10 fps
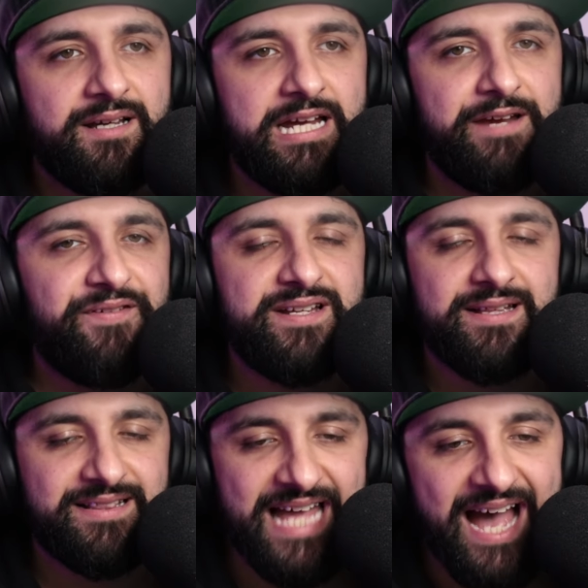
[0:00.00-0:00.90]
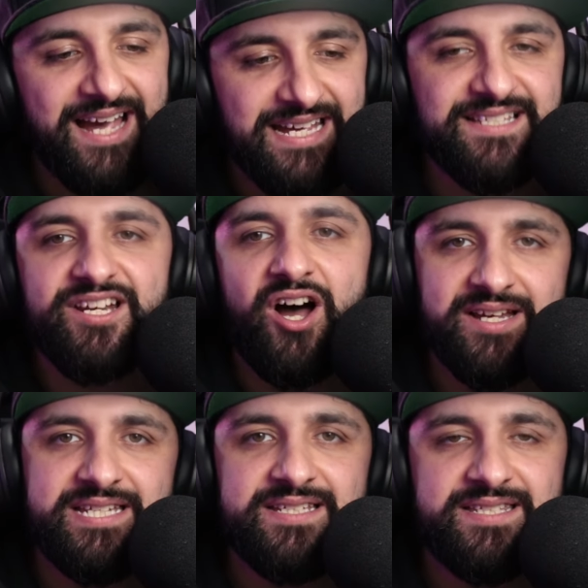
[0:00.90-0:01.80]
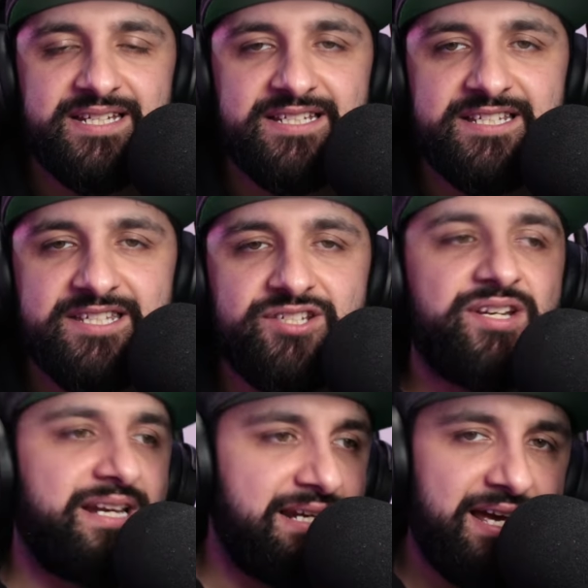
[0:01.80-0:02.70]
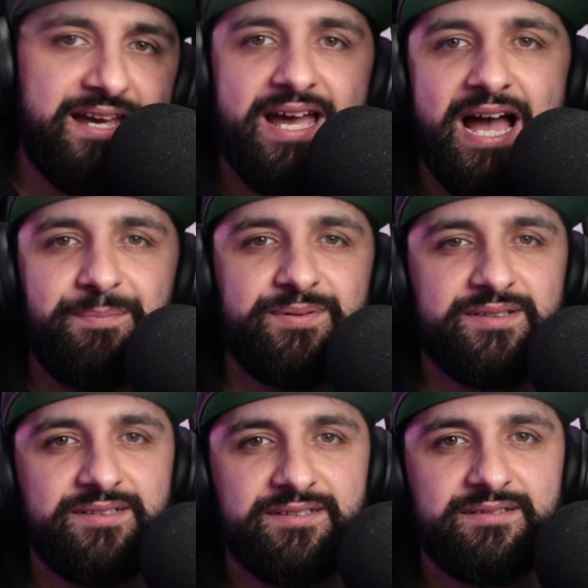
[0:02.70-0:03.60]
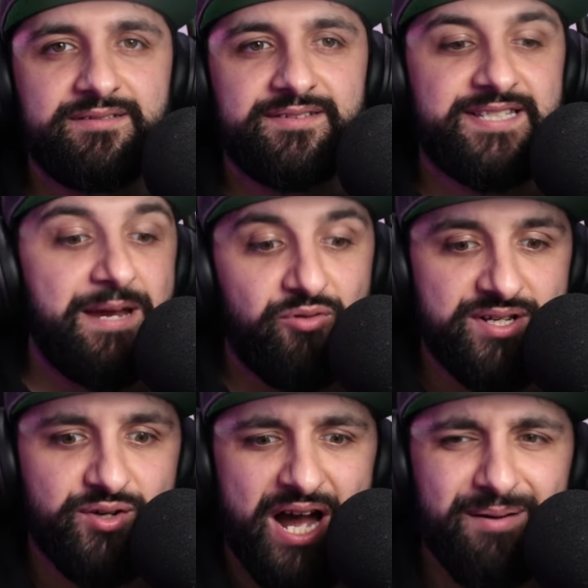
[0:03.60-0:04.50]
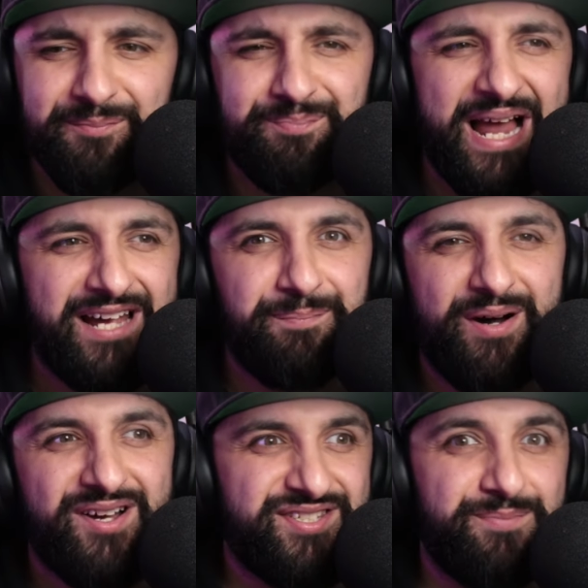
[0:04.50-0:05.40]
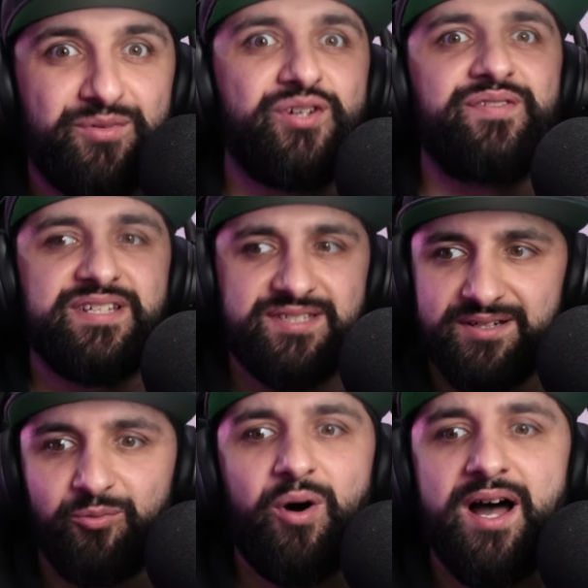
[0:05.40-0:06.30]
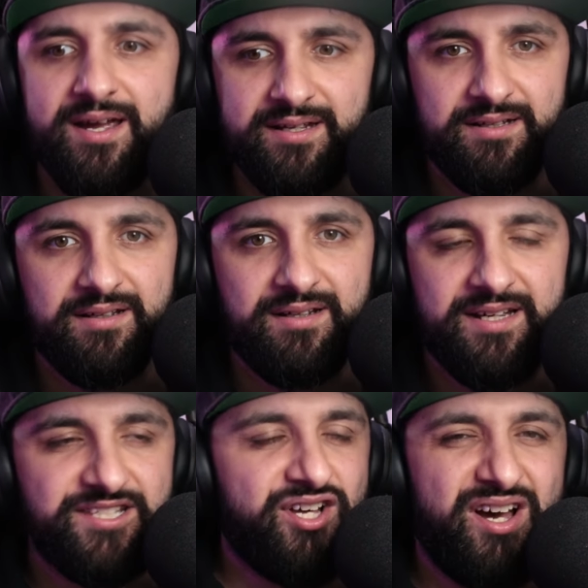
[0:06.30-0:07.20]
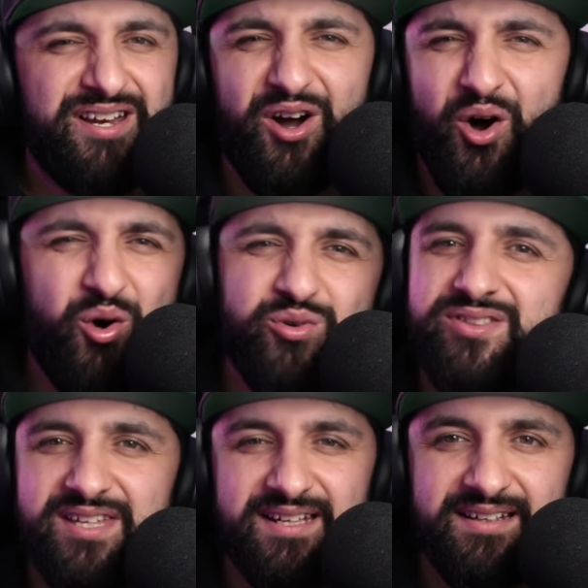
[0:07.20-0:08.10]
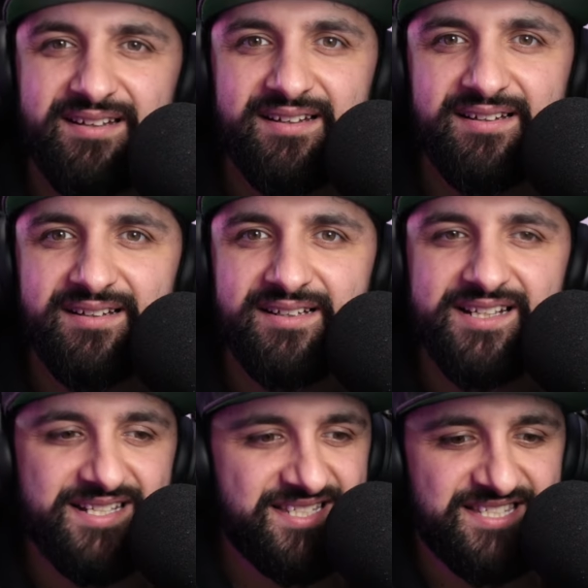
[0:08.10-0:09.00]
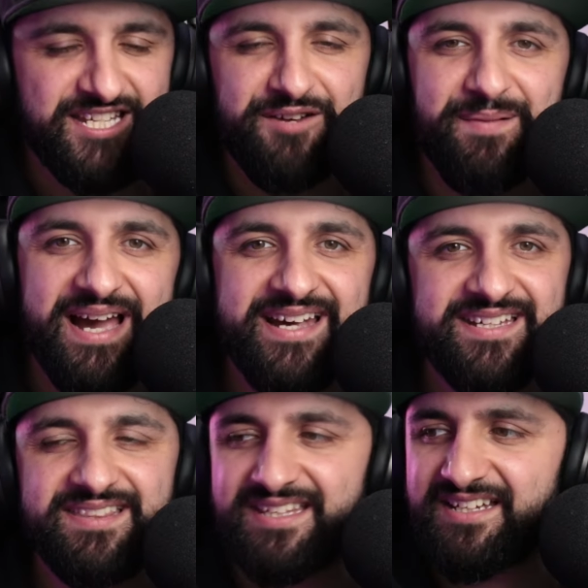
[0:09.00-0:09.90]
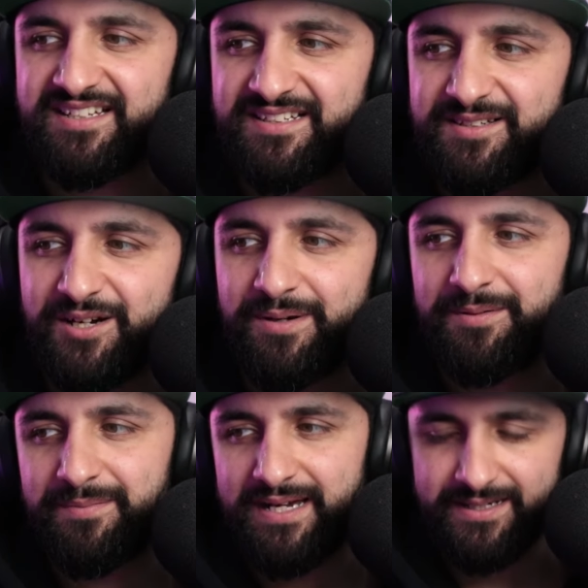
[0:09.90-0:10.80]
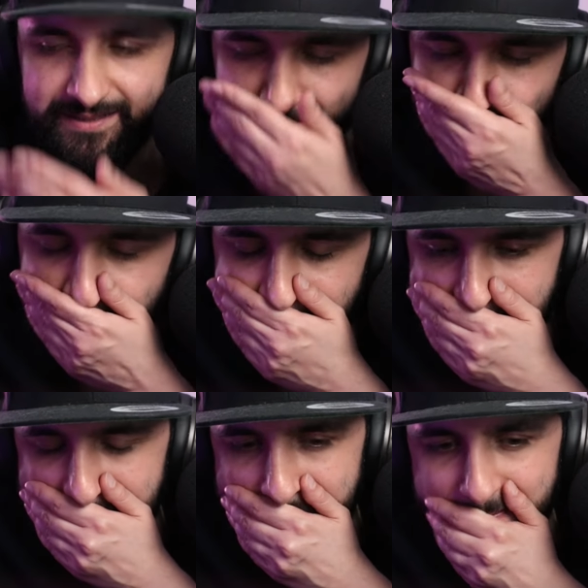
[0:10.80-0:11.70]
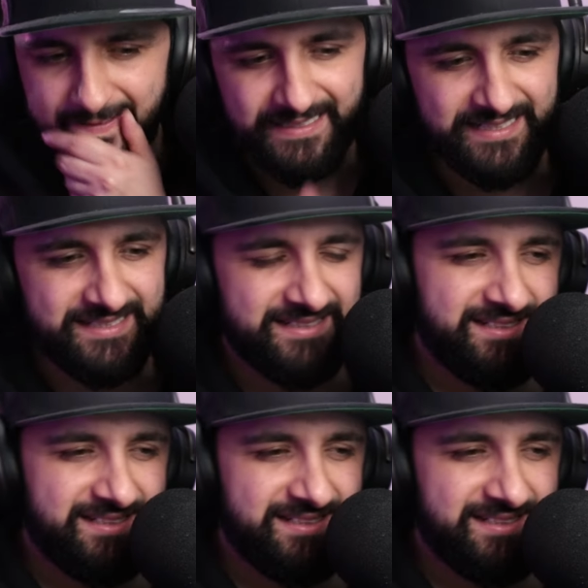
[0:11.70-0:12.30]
If it that is an artistic decision, let it happen. Same reason uh, black bars in movies. Why? It's not an old thing. It's a cinematic thing. Come on, man. Like,